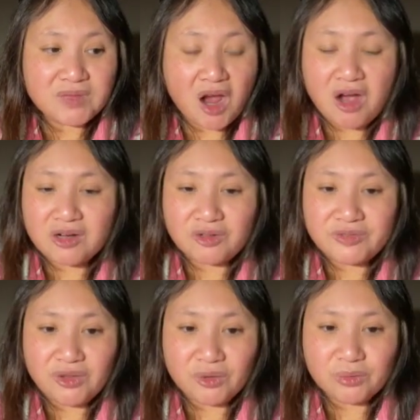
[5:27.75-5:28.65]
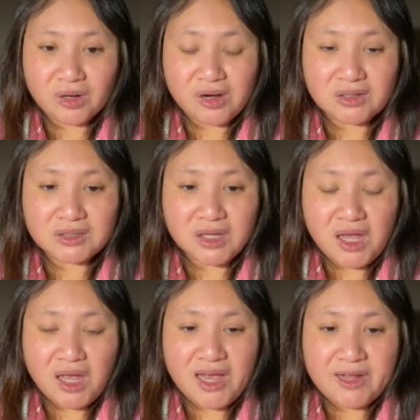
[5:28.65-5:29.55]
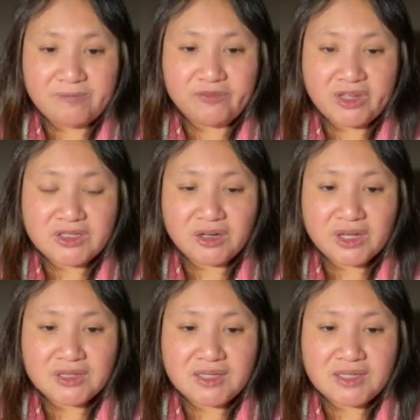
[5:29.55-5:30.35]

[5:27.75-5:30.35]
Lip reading: all over the world, Victoria's